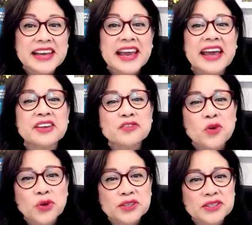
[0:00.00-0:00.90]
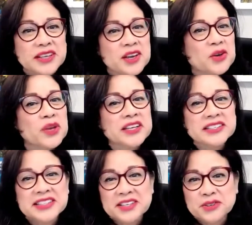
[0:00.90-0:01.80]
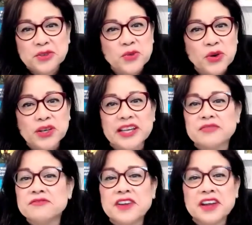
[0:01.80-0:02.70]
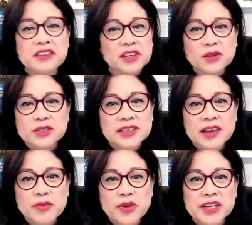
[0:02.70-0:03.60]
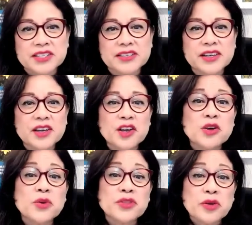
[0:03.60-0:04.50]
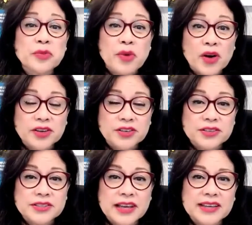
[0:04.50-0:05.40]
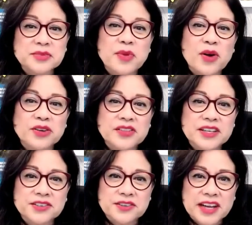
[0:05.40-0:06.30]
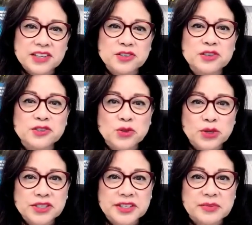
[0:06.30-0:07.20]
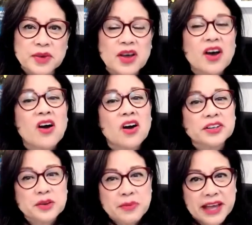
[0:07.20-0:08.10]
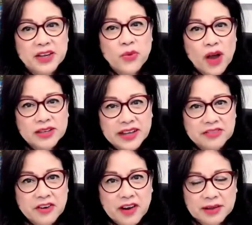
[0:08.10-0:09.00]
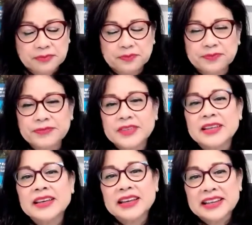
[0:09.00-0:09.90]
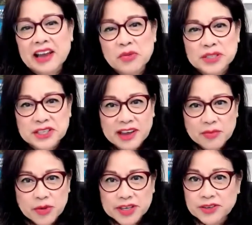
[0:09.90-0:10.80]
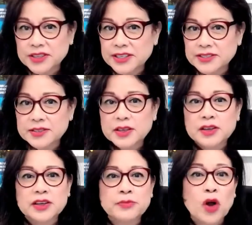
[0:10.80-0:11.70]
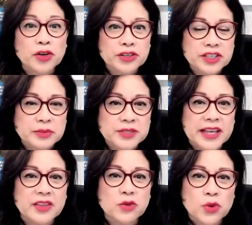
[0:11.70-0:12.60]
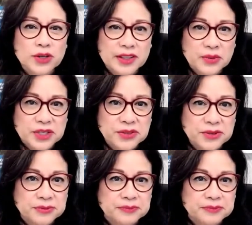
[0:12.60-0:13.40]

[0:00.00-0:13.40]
And of course, we continue to work in very close collaboration with our partners as part of the International Consortium on Combating Wildlife Crime. Allow me to elaborate on these partnerships and the work that we do.